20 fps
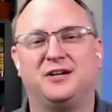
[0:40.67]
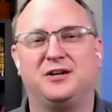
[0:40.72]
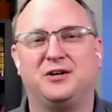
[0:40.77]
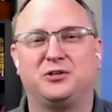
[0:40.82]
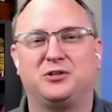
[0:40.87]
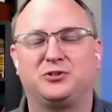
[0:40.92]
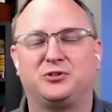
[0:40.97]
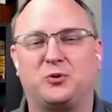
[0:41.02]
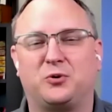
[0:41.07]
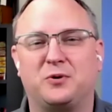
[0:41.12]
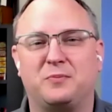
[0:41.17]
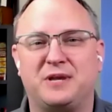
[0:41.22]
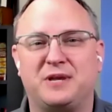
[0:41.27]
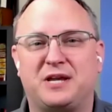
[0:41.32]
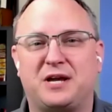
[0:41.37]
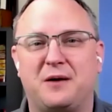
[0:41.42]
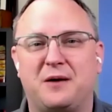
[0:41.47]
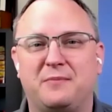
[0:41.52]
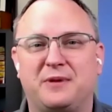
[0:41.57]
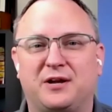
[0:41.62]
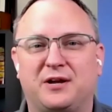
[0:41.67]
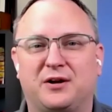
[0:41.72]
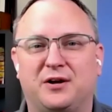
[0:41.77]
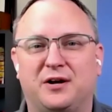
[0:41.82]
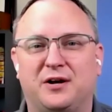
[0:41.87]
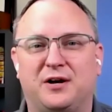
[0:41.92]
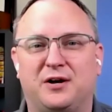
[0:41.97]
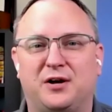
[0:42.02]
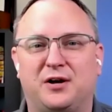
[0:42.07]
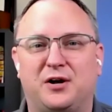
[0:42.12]
sort of becoming
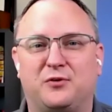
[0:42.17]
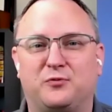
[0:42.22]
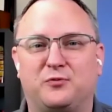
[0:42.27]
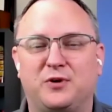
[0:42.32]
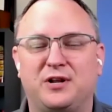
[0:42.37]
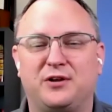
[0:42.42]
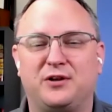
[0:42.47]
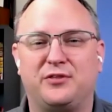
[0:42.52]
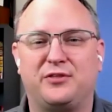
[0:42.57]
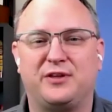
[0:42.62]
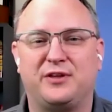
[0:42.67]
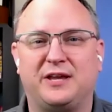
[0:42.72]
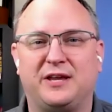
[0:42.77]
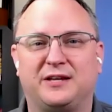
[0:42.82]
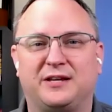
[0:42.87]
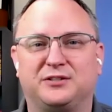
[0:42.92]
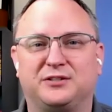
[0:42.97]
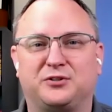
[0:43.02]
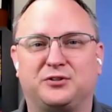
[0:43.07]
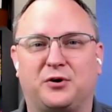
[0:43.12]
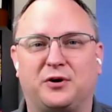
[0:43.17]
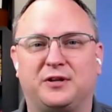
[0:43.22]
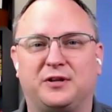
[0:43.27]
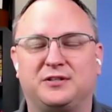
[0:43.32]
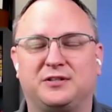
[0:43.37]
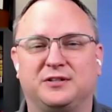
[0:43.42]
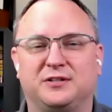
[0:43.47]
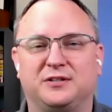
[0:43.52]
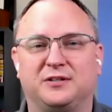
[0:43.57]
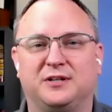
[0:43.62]
a real thing and starting
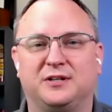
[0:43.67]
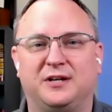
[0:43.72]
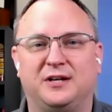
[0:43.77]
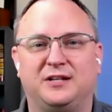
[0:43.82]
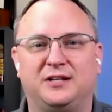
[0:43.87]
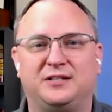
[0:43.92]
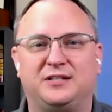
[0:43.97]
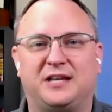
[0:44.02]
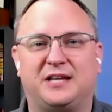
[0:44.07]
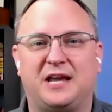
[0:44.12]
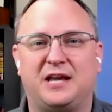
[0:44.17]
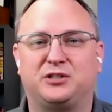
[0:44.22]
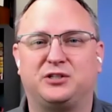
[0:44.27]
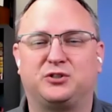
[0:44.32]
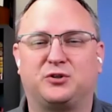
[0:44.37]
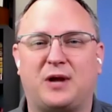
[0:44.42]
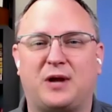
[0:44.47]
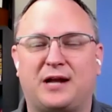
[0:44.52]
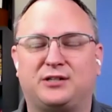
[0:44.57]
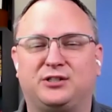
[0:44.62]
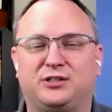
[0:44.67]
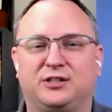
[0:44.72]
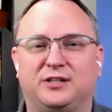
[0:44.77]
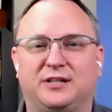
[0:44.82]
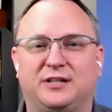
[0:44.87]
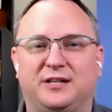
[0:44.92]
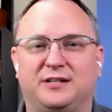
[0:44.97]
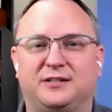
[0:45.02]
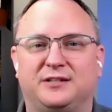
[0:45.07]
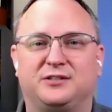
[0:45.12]
to gain traction
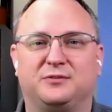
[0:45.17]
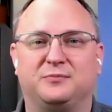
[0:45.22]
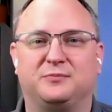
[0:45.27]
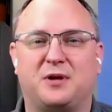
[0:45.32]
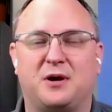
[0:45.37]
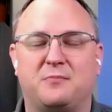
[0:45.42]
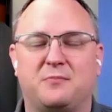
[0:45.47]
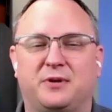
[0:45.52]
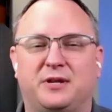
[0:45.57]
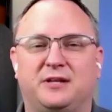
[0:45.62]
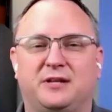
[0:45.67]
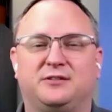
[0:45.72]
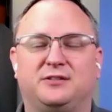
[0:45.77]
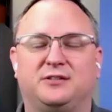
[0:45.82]
in some companies.